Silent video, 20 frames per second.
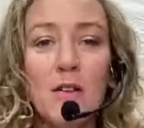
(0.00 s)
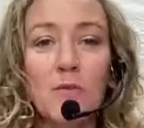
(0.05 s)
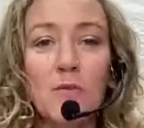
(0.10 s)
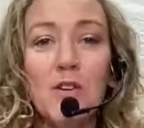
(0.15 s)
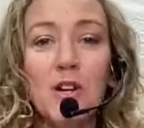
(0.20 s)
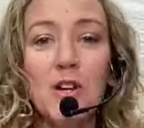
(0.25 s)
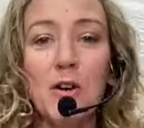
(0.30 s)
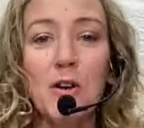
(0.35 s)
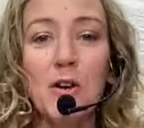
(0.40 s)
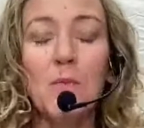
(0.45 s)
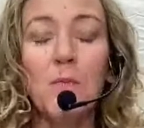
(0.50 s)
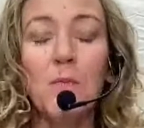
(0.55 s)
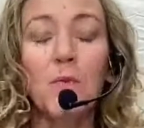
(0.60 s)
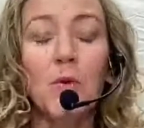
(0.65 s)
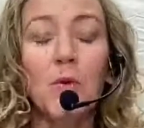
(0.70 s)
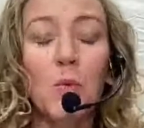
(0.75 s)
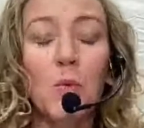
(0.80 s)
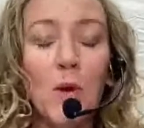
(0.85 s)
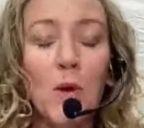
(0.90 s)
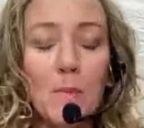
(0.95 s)

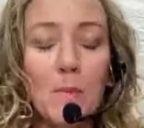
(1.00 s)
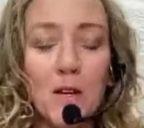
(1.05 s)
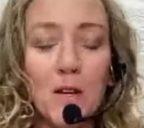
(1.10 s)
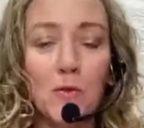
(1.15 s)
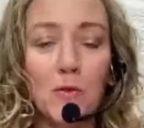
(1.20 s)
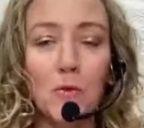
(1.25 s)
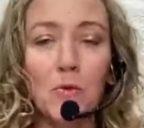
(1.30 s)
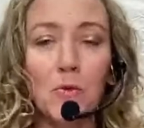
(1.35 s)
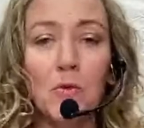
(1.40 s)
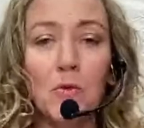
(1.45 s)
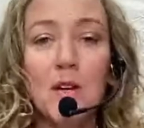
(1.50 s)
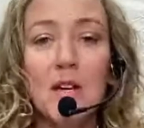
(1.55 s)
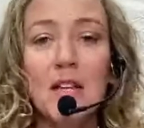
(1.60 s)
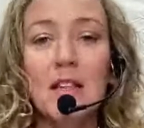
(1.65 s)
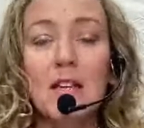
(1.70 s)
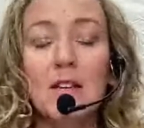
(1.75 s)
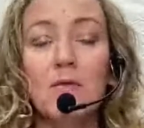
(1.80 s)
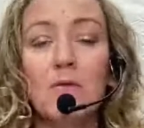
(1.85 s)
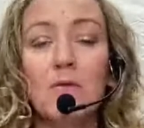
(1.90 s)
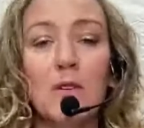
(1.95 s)
women are
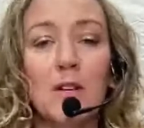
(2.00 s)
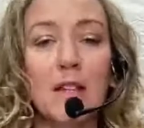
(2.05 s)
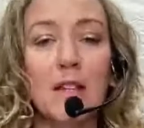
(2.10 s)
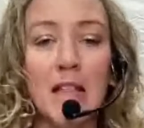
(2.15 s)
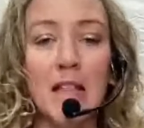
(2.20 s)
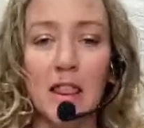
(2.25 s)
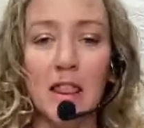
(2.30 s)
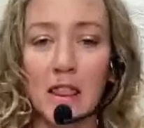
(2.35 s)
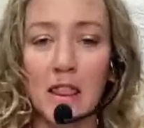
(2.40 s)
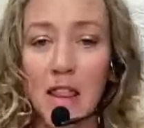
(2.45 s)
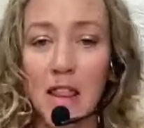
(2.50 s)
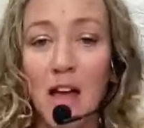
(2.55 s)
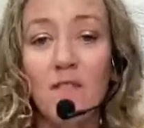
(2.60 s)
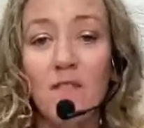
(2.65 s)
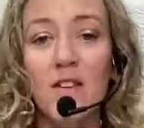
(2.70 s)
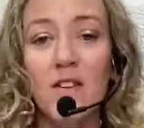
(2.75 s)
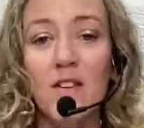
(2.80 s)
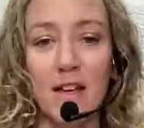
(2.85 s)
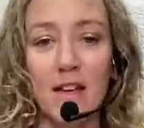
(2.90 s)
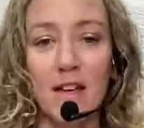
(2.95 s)
really, really
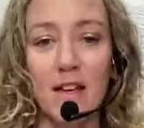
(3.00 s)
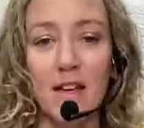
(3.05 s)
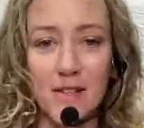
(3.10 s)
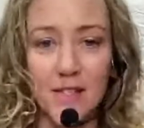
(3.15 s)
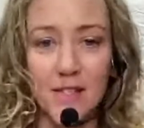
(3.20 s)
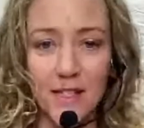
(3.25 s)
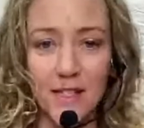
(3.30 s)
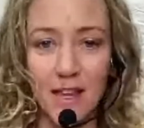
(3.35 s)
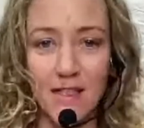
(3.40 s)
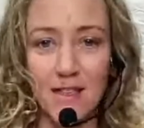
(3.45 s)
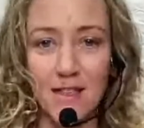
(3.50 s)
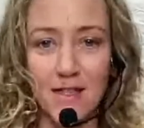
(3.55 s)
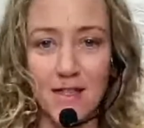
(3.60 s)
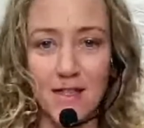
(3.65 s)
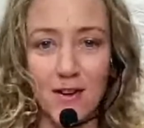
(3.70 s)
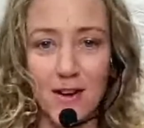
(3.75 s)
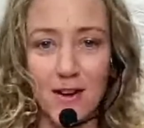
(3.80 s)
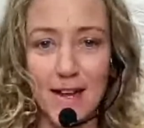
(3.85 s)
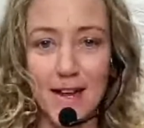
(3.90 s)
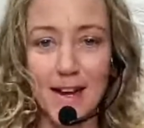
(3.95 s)
loving the skin that
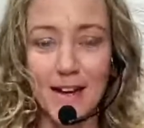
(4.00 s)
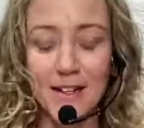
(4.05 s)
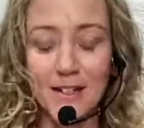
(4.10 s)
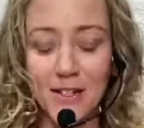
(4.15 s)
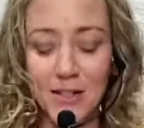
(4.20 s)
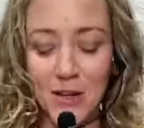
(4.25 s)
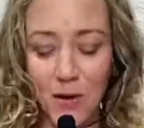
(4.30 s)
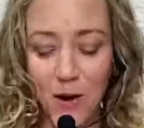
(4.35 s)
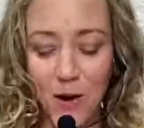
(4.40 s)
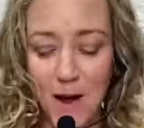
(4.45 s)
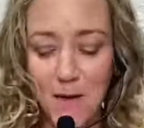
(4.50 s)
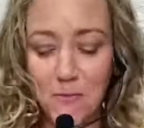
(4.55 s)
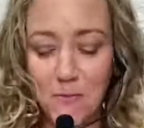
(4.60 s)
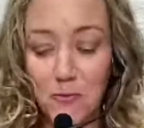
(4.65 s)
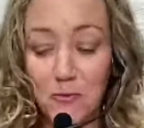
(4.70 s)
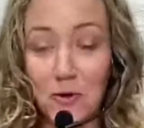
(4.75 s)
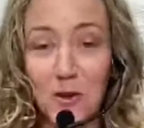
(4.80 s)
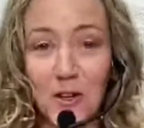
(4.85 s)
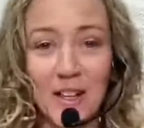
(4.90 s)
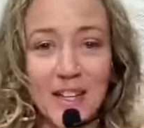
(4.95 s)
they're in. So
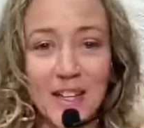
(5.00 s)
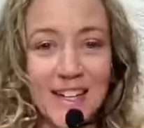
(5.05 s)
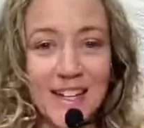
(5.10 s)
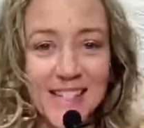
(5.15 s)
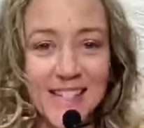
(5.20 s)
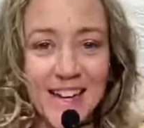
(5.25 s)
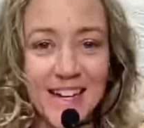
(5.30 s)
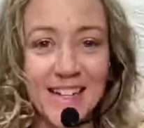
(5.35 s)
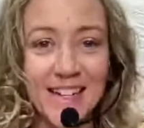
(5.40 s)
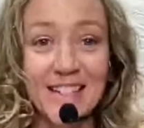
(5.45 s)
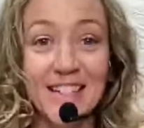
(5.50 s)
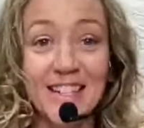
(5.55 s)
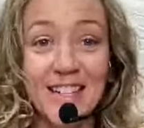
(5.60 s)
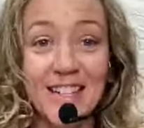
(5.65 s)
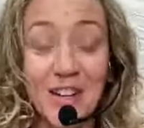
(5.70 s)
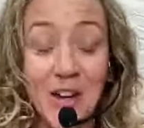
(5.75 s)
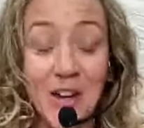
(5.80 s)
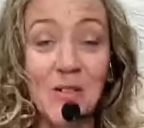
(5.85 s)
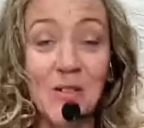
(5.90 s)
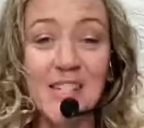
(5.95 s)
I'm really excited to
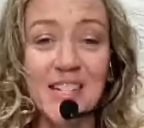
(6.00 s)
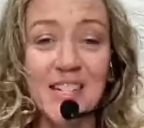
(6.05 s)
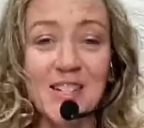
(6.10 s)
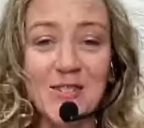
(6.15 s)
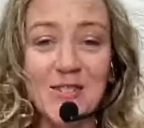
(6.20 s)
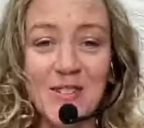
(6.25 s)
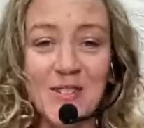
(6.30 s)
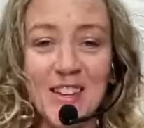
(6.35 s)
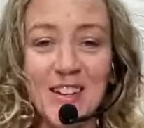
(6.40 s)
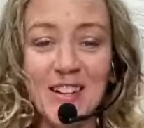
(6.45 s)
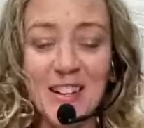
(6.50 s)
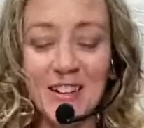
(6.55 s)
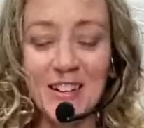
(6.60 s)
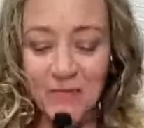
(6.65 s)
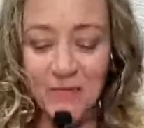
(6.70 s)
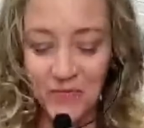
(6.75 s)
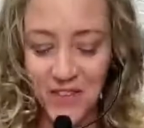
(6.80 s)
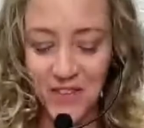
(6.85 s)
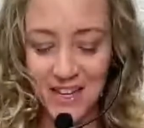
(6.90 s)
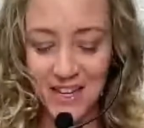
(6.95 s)
co-teach with her.
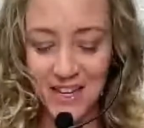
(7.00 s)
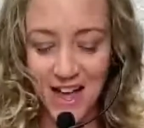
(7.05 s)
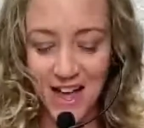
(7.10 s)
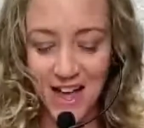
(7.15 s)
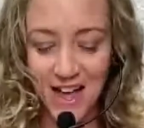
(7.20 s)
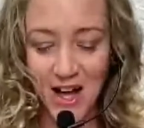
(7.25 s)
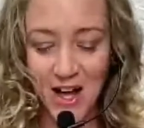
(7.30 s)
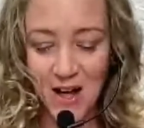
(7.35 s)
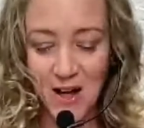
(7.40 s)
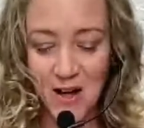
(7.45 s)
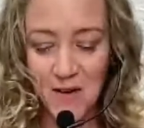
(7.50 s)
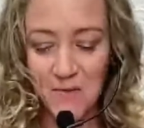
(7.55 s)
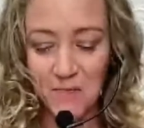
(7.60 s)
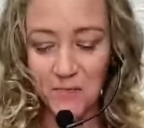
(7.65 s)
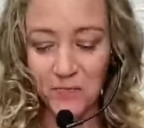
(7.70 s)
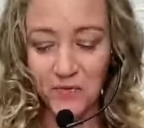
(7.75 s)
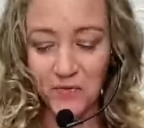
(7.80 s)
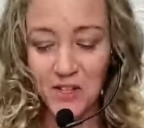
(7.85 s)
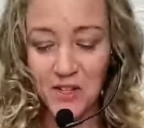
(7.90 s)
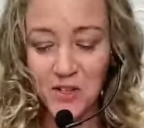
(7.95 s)

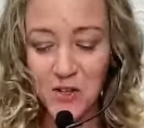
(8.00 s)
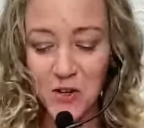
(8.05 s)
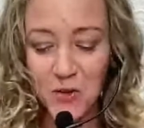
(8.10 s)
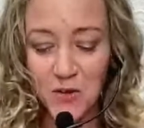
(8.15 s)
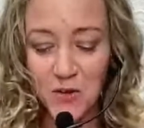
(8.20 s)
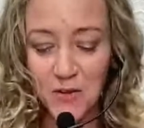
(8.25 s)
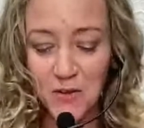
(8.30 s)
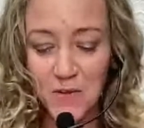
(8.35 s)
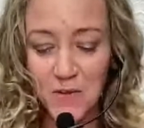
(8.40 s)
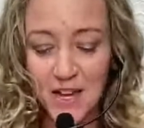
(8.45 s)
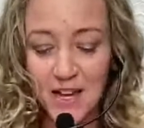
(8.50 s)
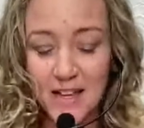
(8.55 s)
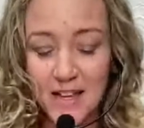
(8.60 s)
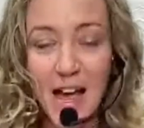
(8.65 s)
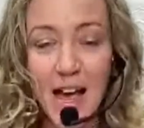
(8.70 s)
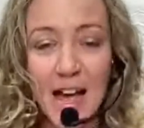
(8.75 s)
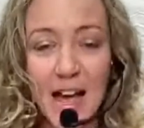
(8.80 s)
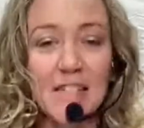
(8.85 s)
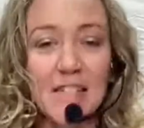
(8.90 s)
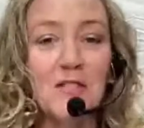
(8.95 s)
So give me a
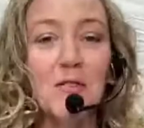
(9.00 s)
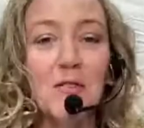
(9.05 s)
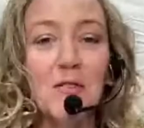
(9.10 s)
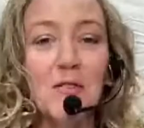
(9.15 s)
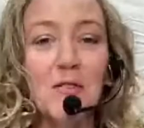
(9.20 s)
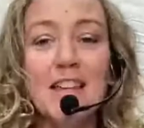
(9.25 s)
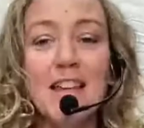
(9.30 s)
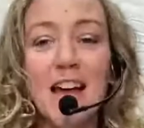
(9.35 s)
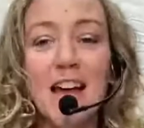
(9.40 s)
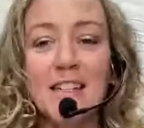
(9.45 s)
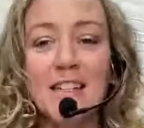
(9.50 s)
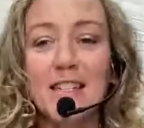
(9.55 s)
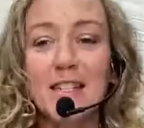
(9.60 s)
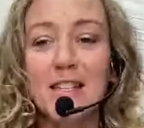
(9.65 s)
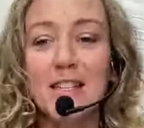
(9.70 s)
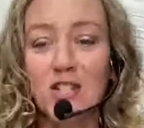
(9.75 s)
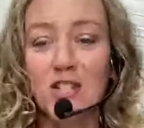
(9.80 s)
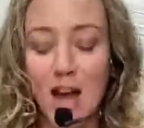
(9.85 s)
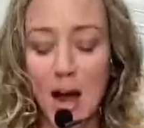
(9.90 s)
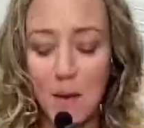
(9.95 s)
yes, write a yes in
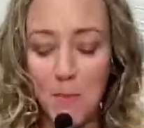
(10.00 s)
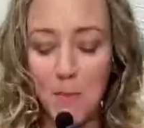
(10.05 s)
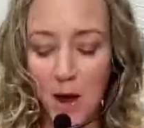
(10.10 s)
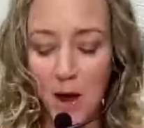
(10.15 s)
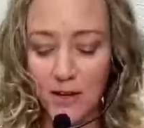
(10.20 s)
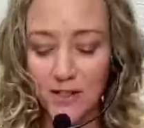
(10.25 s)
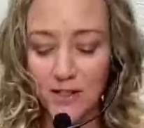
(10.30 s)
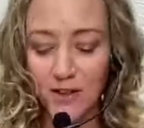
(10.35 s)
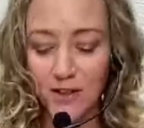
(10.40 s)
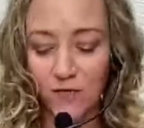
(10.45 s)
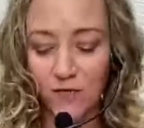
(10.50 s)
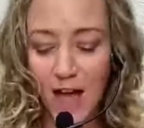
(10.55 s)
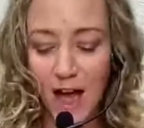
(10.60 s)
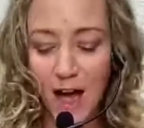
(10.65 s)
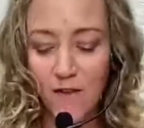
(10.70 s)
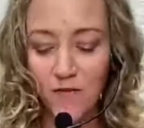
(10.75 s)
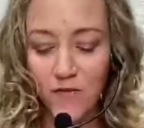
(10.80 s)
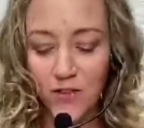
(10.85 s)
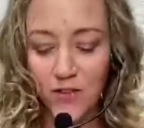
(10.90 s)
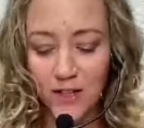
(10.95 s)
the chat box if
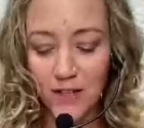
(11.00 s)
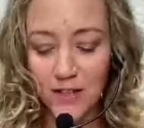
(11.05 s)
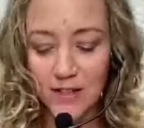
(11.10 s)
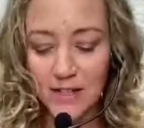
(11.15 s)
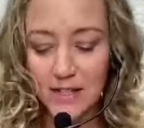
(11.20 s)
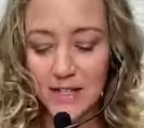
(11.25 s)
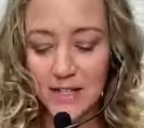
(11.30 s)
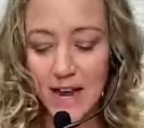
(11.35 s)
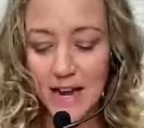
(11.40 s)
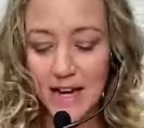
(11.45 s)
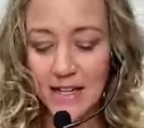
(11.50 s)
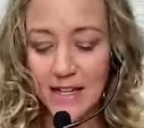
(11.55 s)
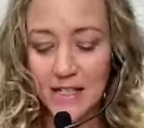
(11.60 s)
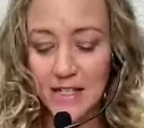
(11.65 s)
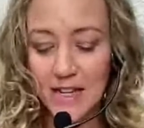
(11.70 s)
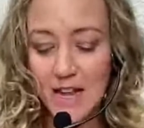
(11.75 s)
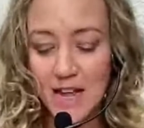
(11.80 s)
that feels like